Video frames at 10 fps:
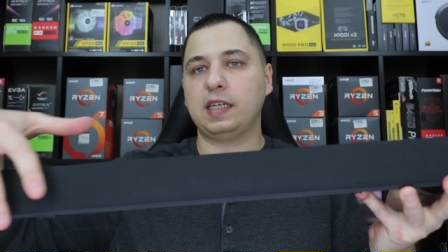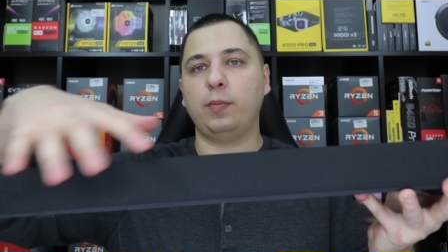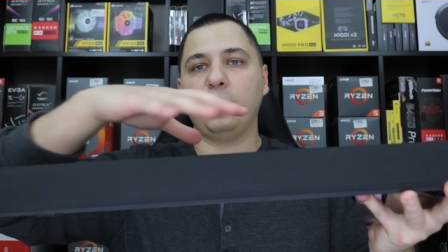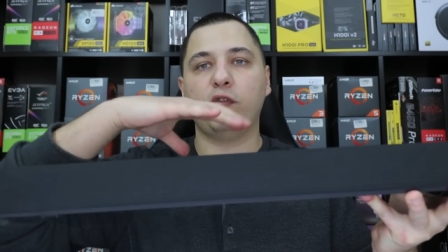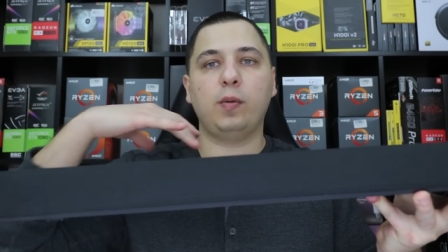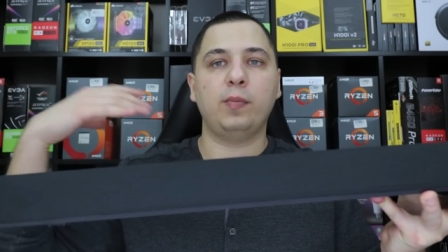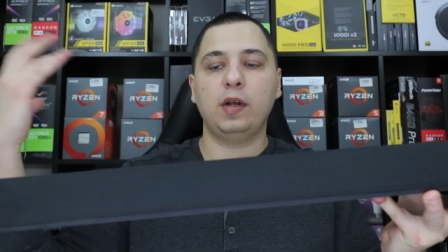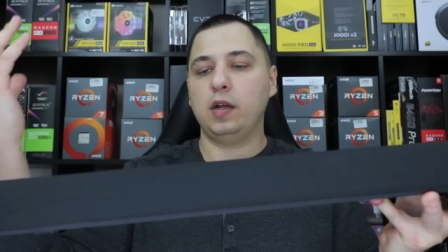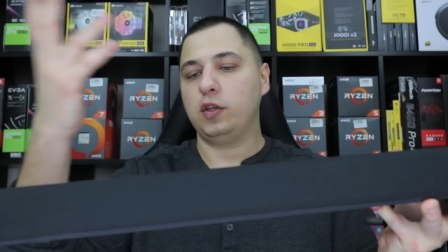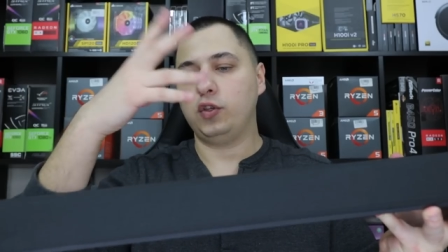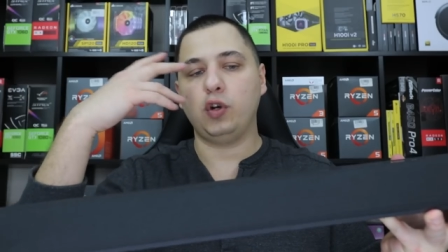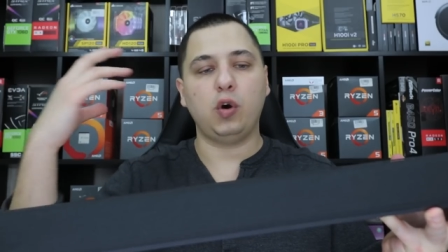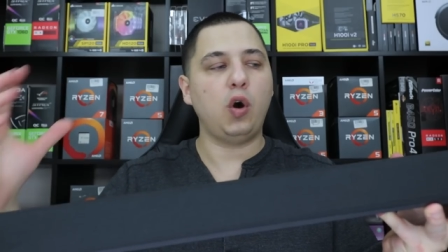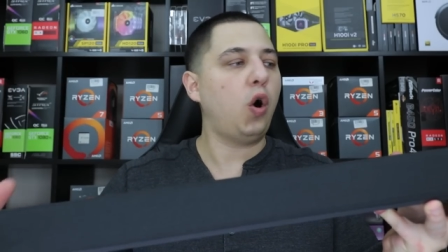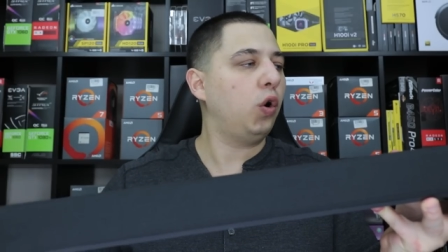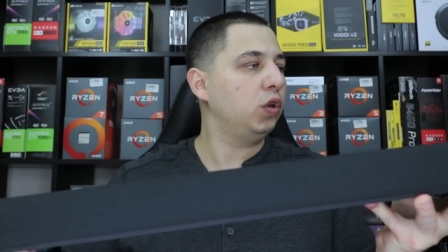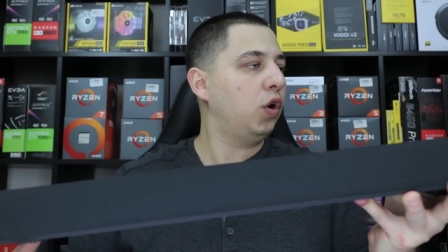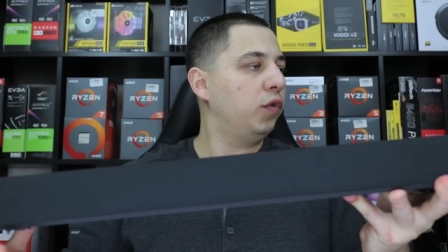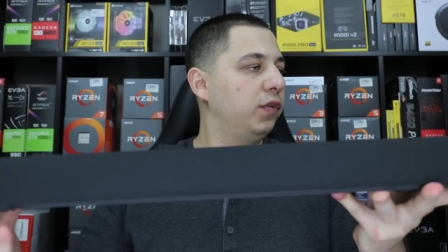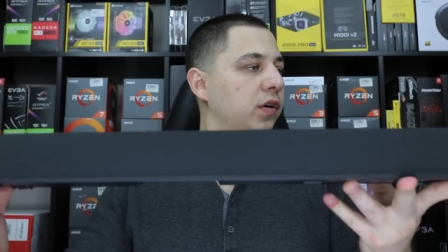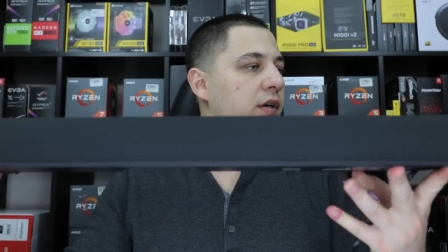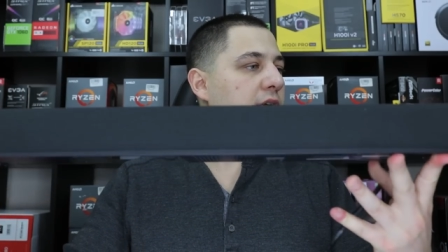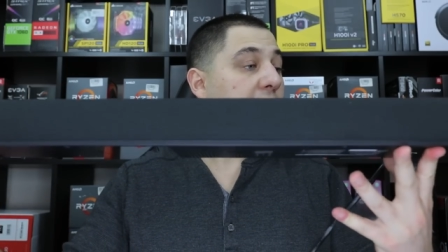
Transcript: coming from, you know, all over.